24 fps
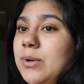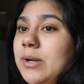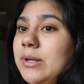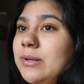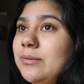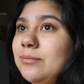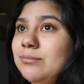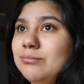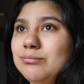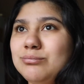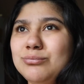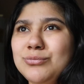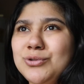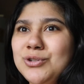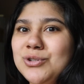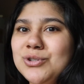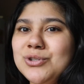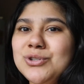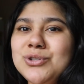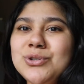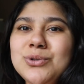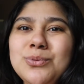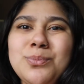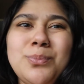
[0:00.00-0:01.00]
I
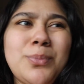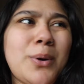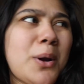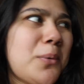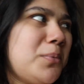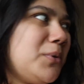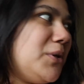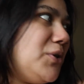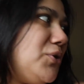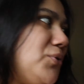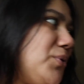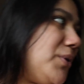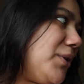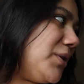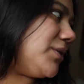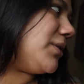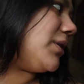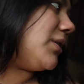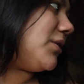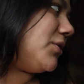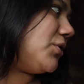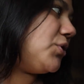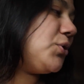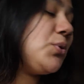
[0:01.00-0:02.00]
usually probably drink
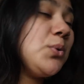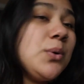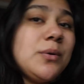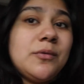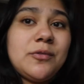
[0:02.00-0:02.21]
like two